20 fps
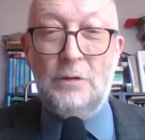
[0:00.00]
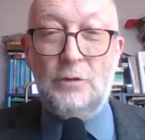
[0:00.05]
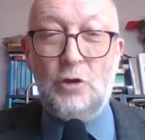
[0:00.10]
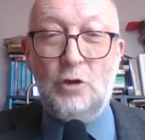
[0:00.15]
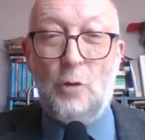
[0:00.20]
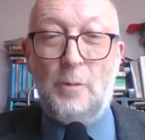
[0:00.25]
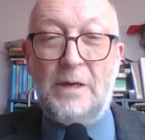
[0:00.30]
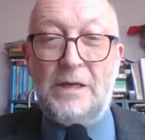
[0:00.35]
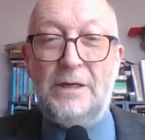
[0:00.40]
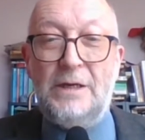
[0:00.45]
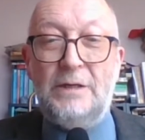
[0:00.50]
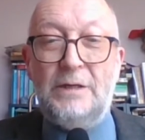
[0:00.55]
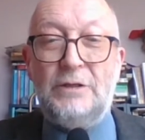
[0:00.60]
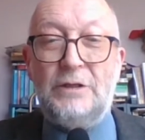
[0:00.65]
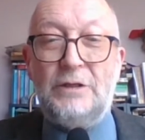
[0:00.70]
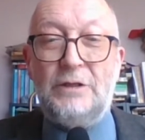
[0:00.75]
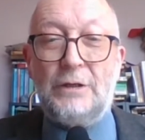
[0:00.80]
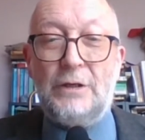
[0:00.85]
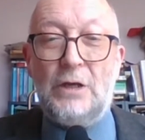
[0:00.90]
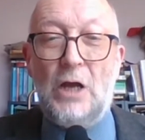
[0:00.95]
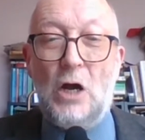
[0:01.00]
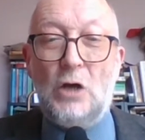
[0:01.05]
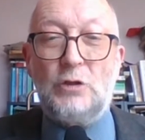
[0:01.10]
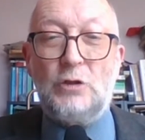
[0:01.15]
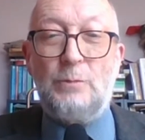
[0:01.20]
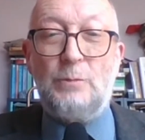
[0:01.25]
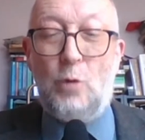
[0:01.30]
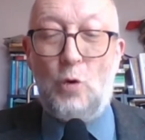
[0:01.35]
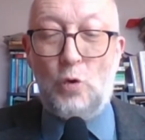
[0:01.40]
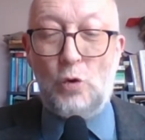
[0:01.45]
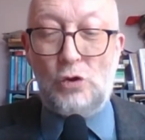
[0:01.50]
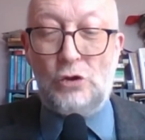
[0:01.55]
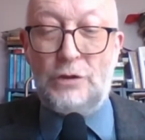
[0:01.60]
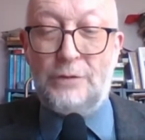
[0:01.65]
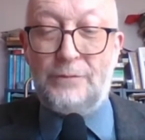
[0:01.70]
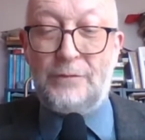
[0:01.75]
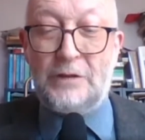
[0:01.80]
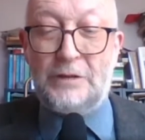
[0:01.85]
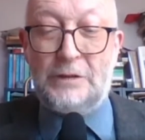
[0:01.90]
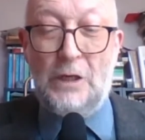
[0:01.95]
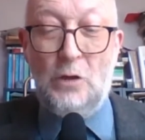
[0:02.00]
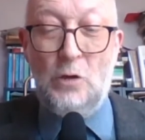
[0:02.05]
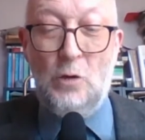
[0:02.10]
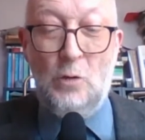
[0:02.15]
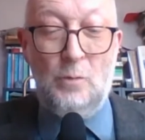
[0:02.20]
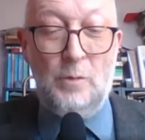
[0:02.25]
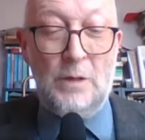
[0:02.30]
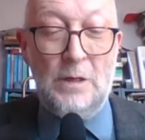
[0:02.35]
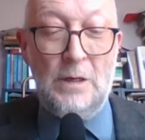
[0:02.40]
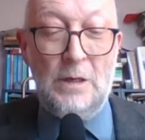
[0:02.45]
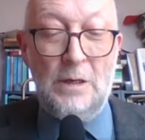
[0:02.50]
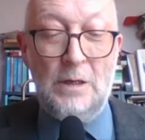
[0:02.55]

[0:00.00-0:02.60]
dominating a large portion of the globe,